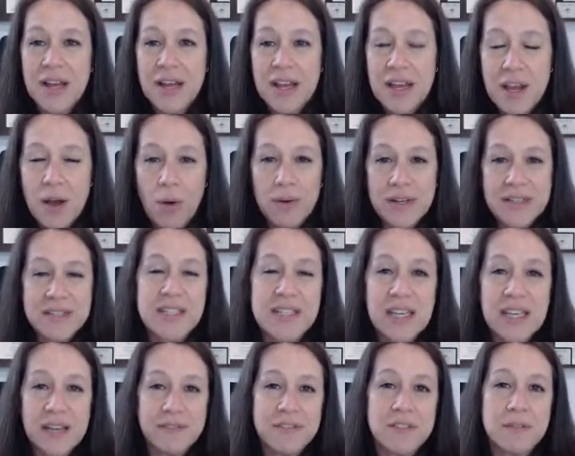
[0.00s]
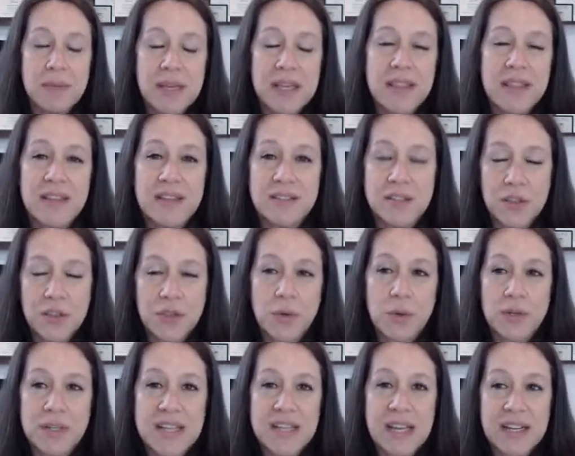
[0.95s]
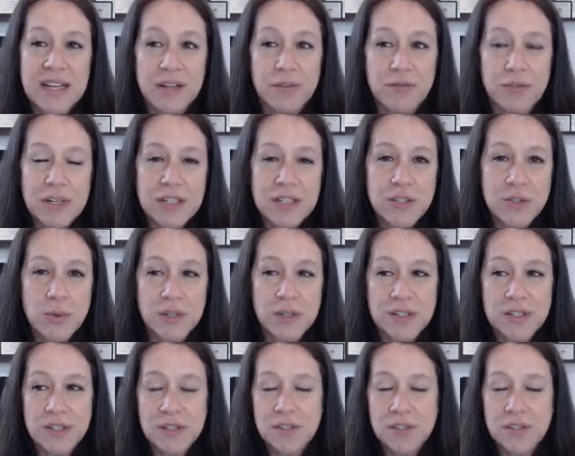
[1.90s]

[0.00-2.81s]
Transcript: he always gives me this authoritative resource.